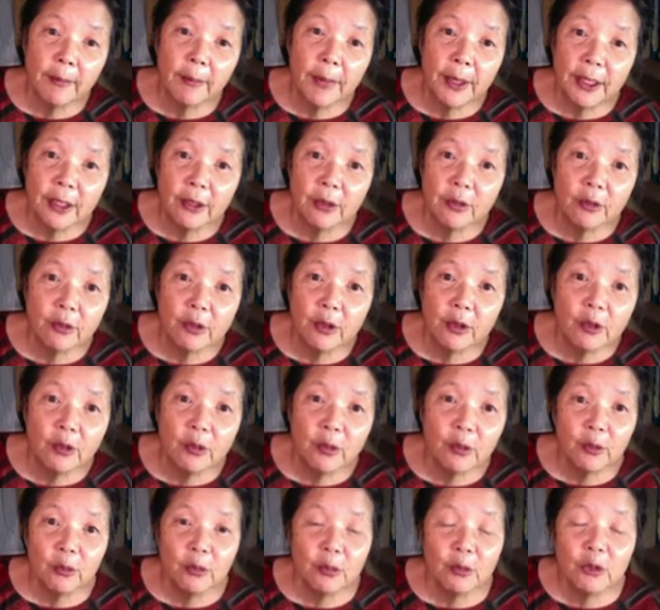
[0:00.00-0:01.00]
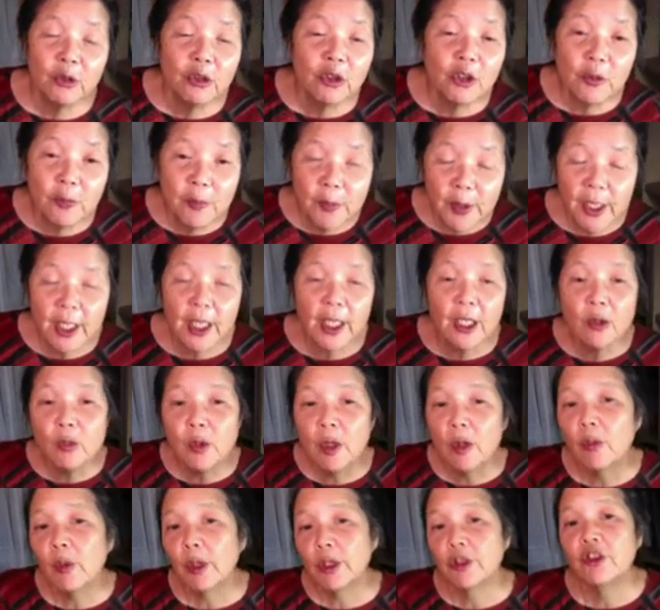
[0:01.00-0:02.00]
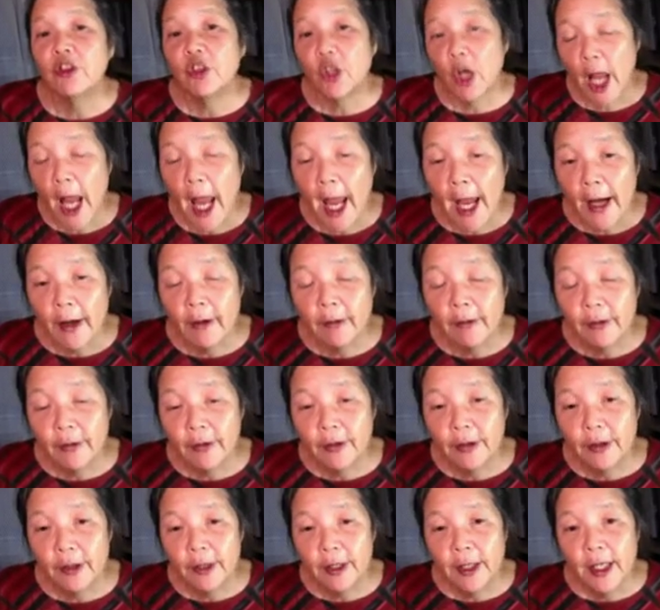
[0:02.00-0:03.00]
But you just begin with what you have,